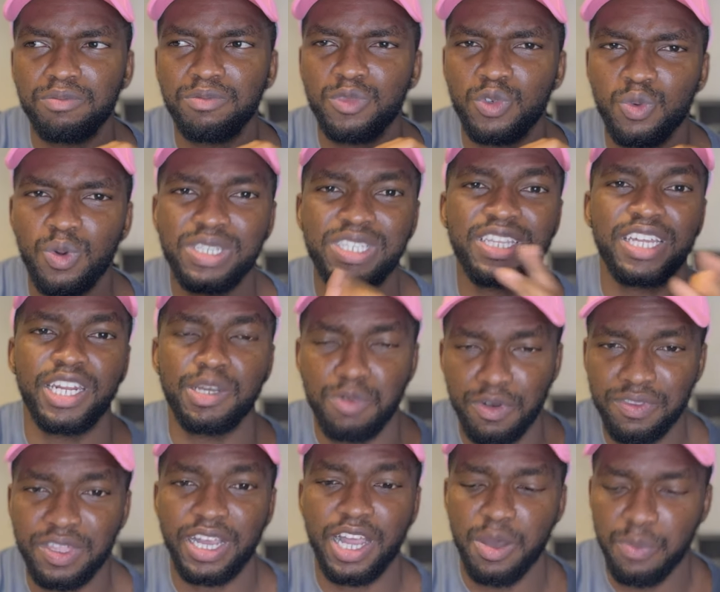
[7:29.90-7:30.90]
What's the name
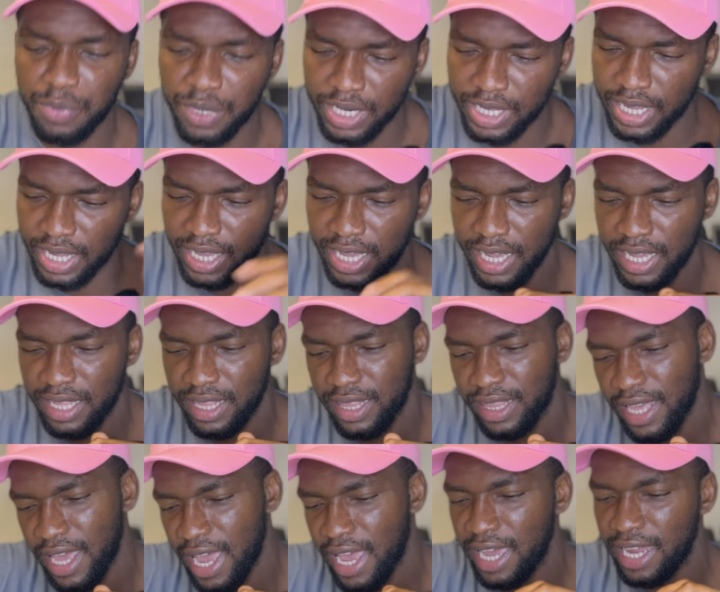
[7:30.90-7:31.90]
of the company again?
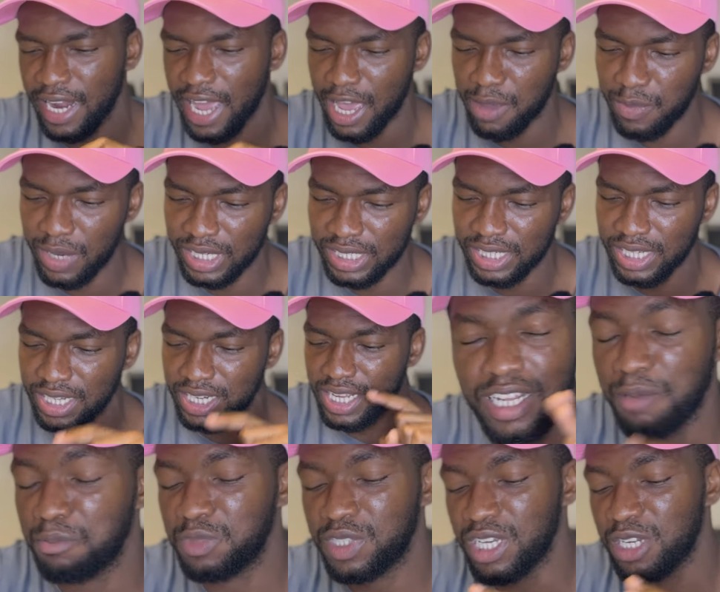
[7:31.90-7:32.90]
Then I mentioned
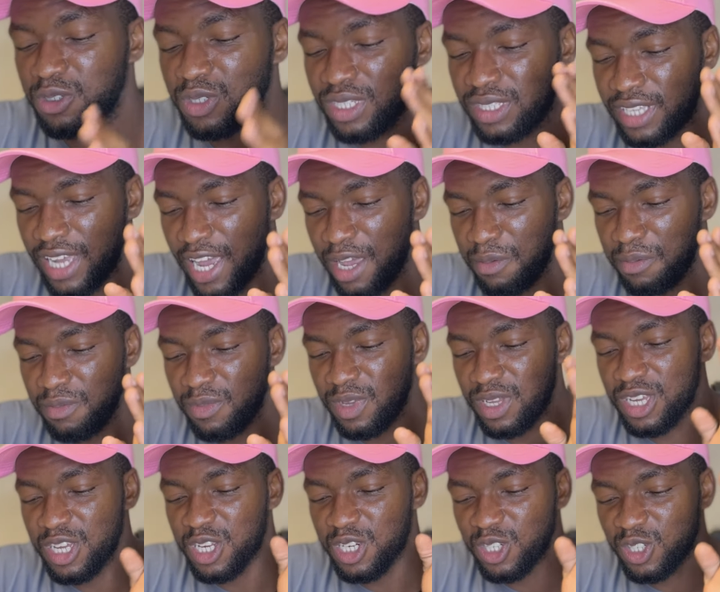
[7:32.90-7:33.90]
Century Time
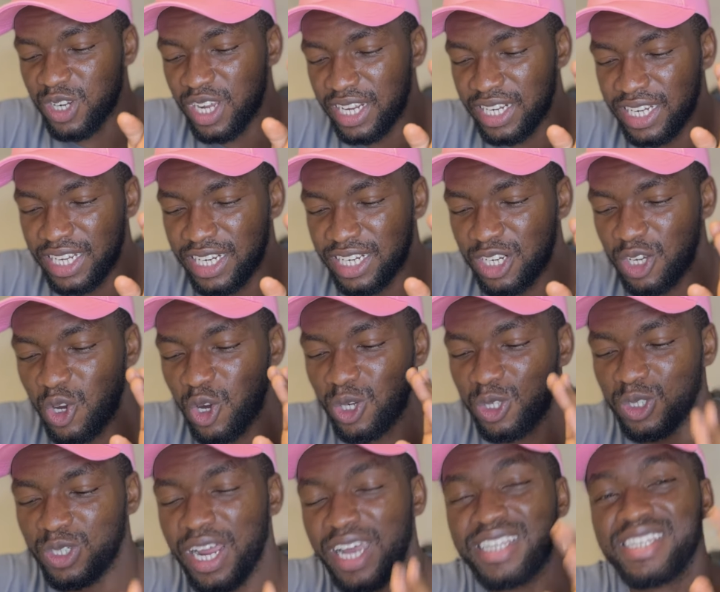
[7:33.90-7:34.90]
Trading,
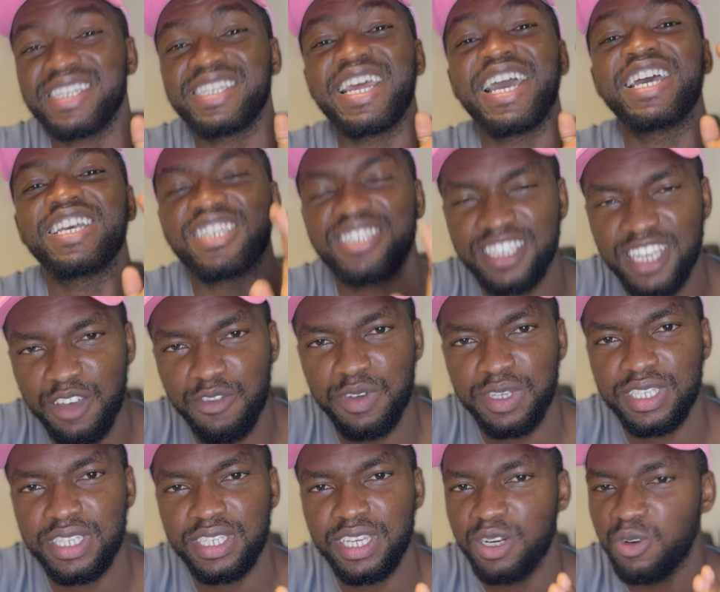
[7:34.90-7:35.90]
Contracting and
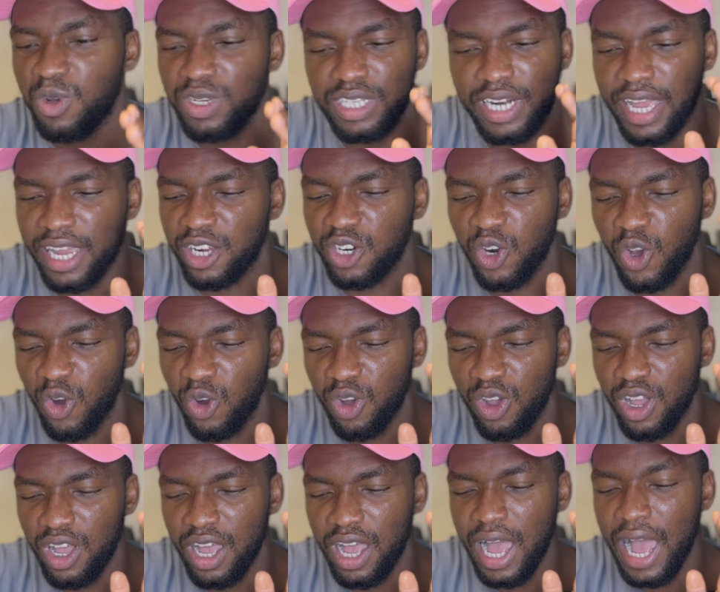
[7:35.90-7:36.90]
Services. And he was like, no,
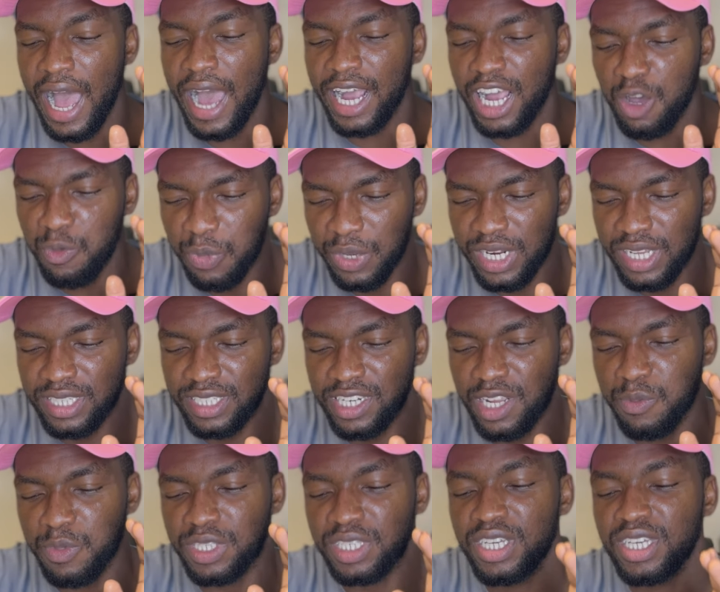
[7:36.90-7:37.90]
our company's
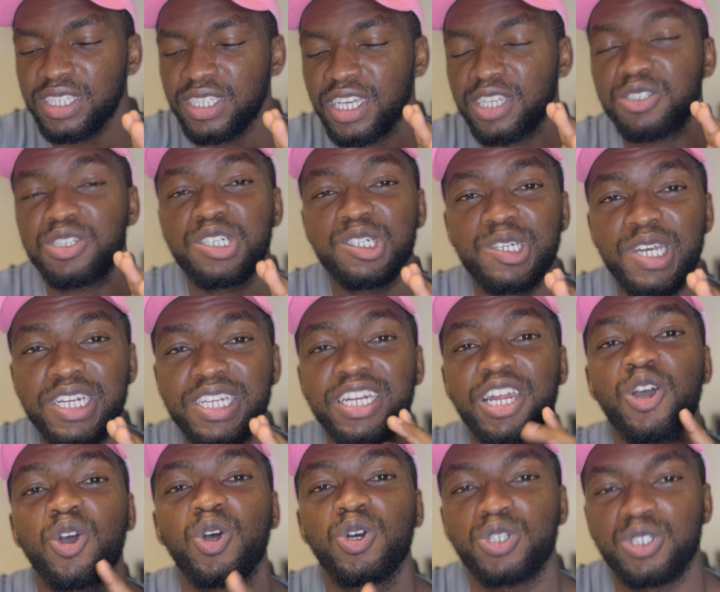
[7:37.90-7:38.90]
name is Century Trading
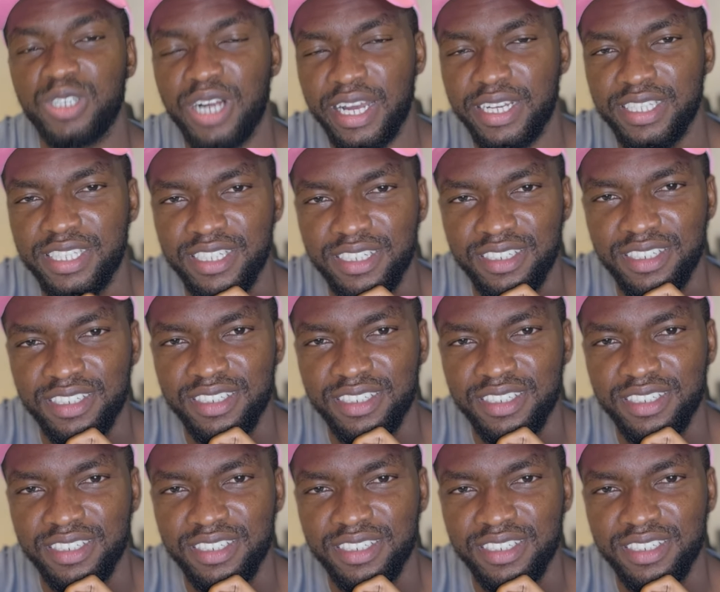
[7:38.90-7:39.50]
and Contracting.